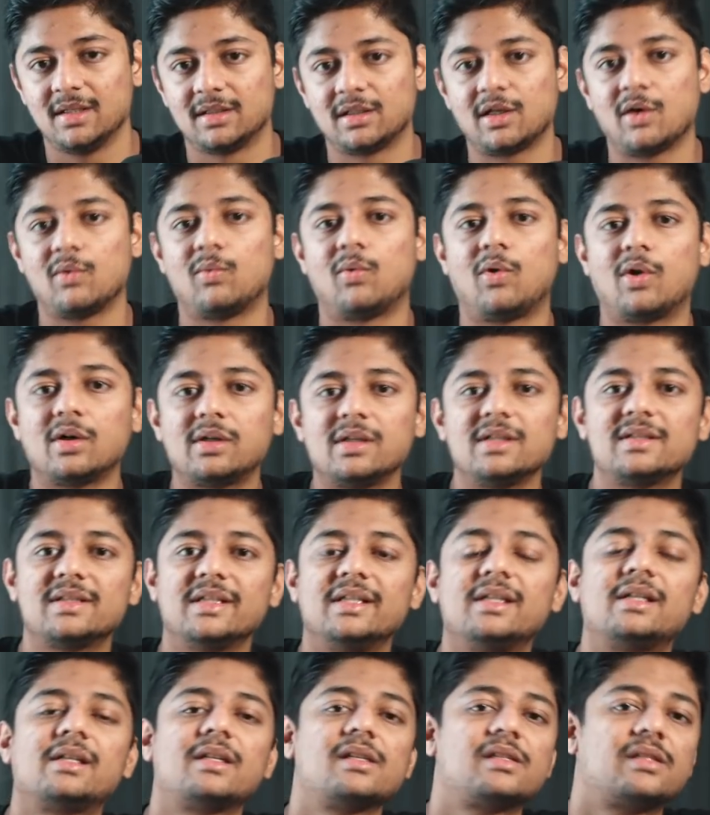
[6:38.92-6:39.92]
Now, what is
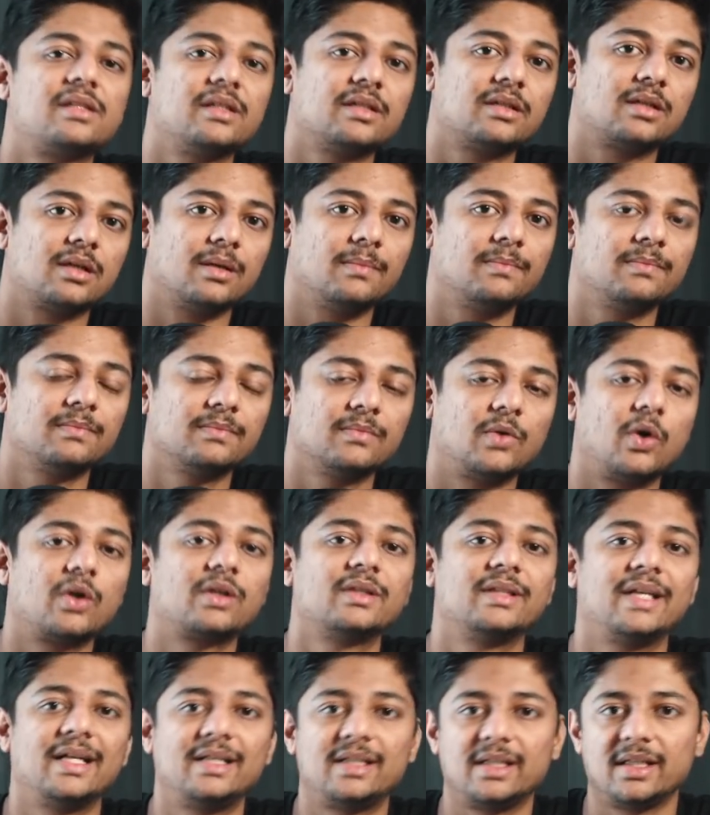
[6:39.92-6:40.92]
interest income
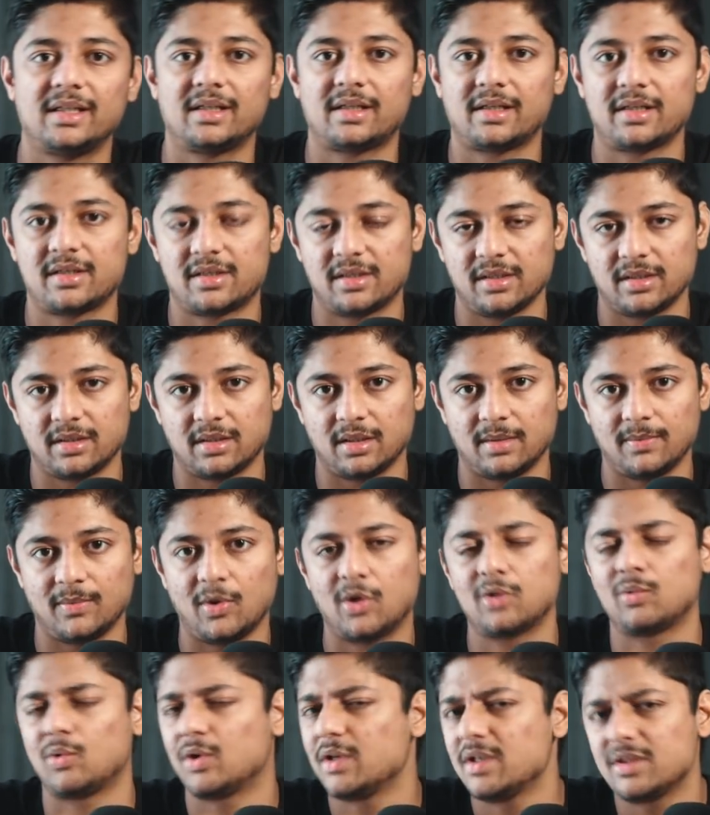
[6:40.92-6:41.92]
or net interest income,
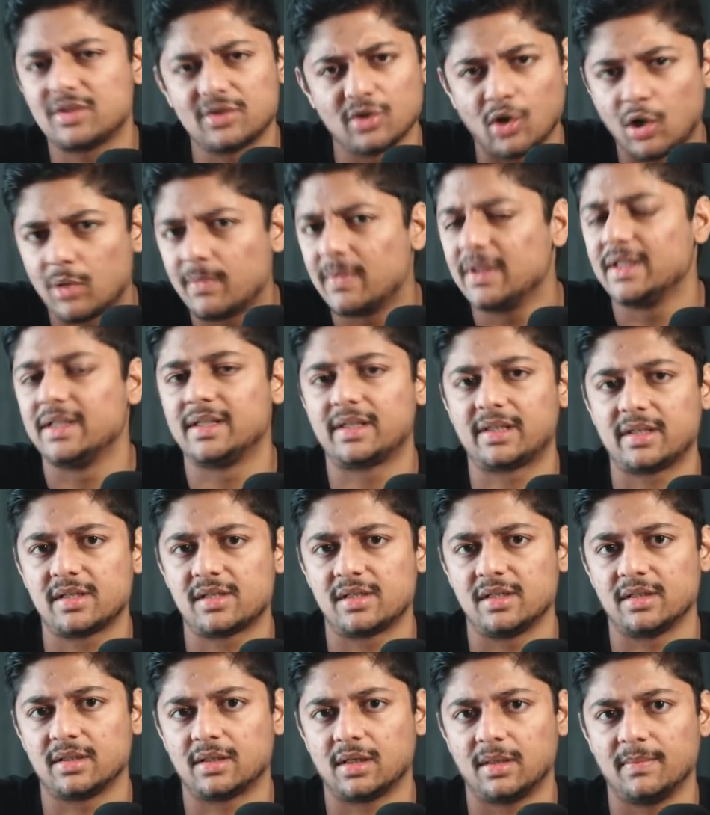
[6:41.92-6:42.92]
or what is normal
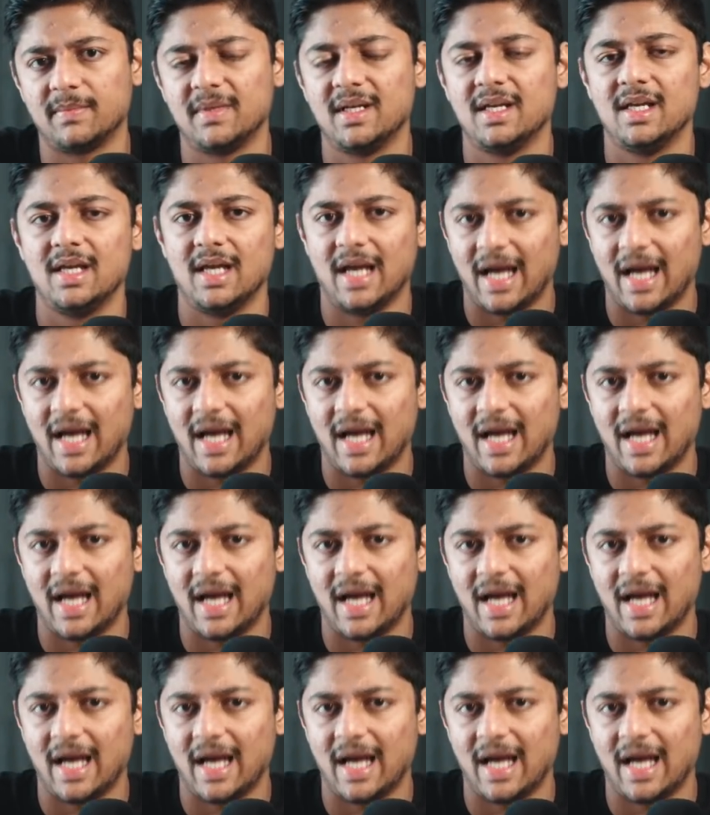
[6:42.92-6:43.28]
interest income?